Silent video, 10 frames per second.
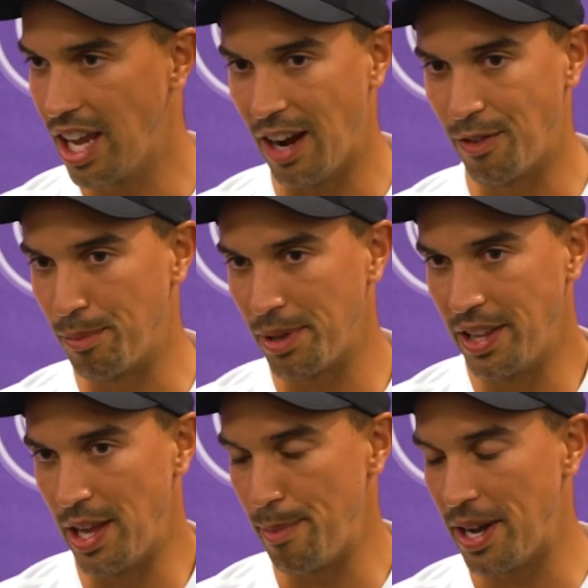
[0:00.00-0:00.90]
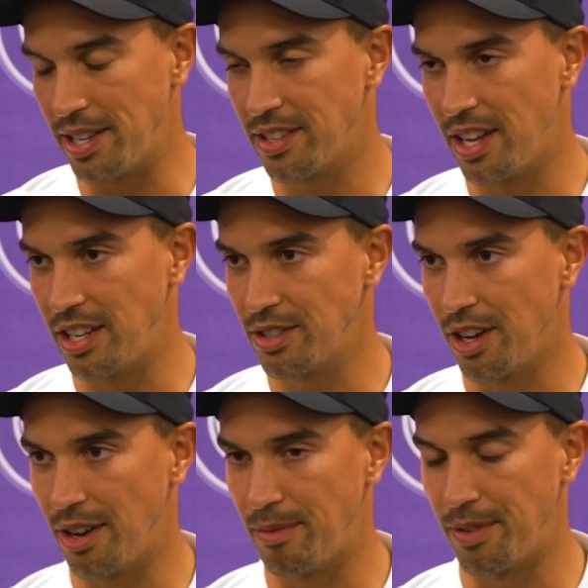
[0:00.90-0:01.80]
Everyone played their part today,
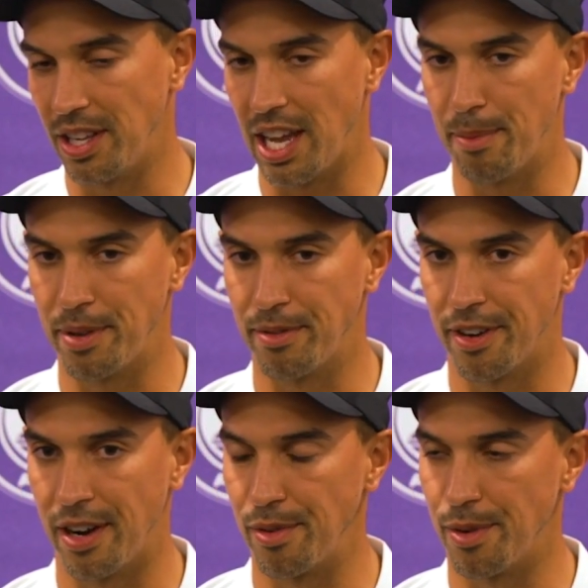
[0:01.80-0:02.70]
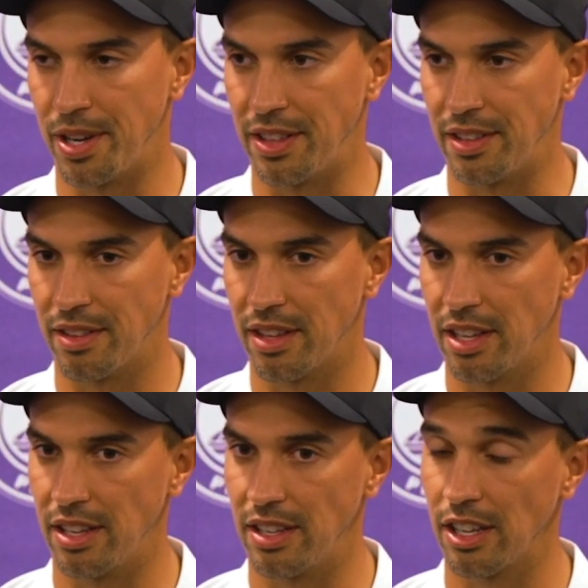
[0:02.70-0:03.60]
so I'm really happy for everyone and
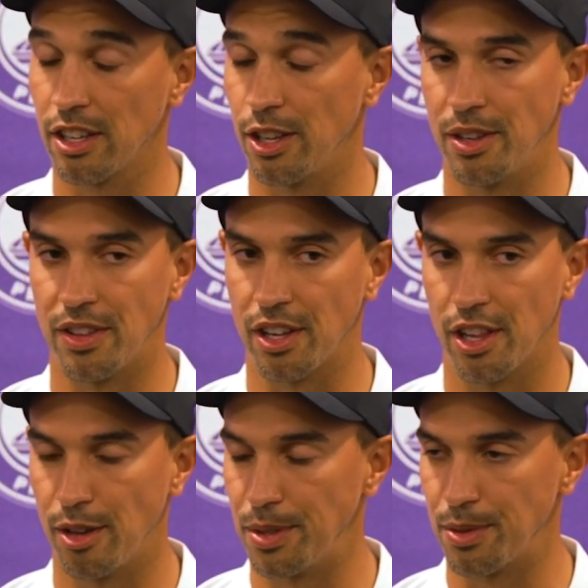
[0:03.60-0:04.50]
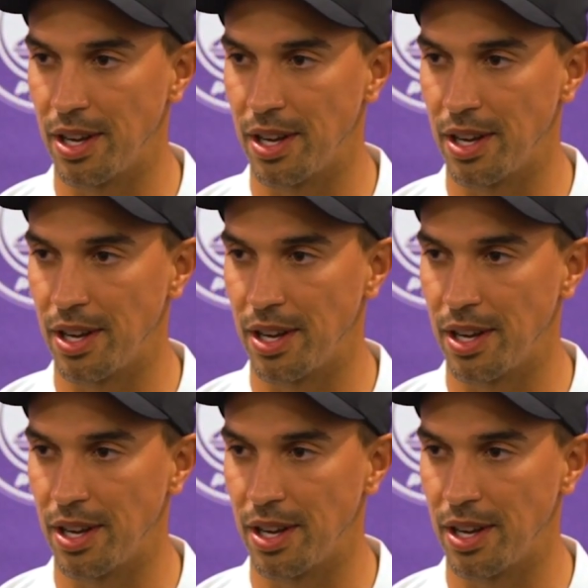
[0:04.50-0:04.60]
uh, including the club as